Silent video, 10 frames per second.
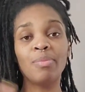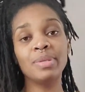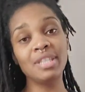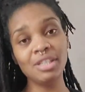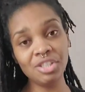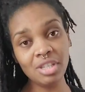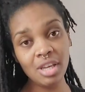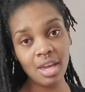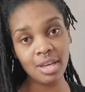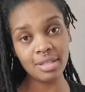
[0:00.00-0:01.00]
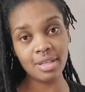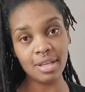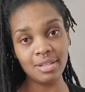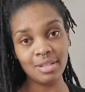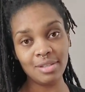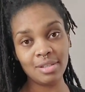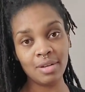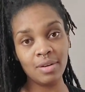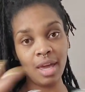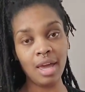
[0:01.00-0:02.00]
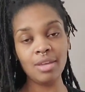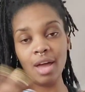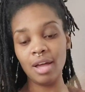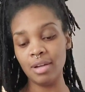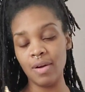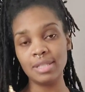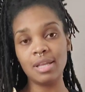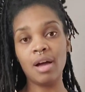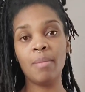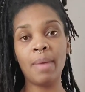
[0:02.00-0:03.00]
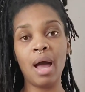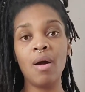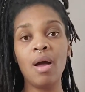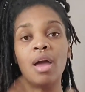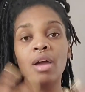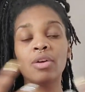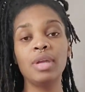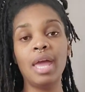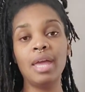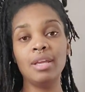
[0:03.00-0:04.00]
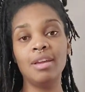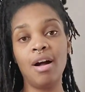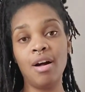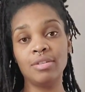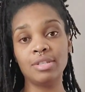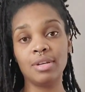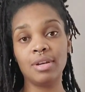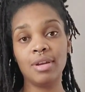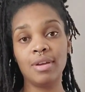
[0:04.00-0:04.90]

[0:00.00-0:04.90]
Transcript: Petition your ancestors. Okay? Y'all know I talk about creating your altar.